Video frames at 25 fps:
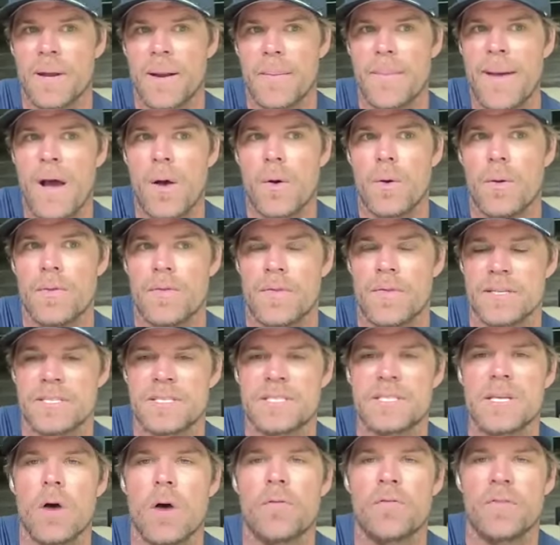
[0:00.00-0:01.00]
But about the
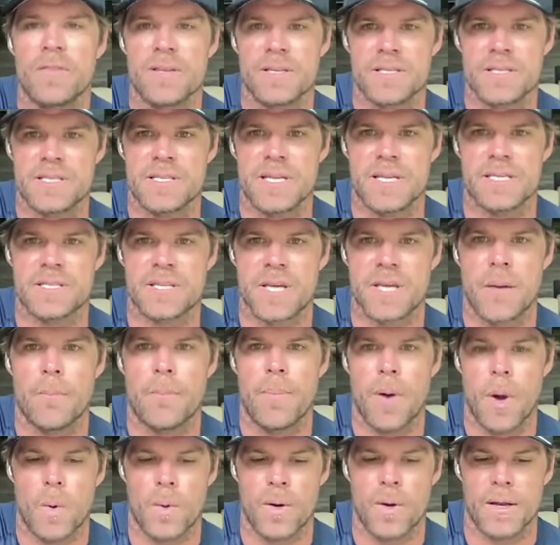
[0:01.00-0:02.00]
selflessness
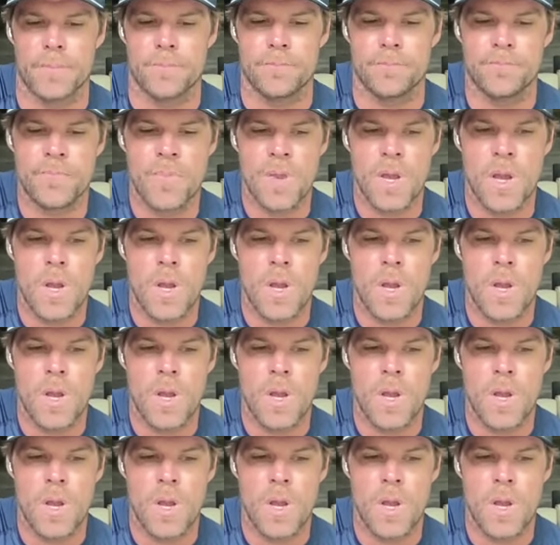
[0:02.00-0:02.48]
component,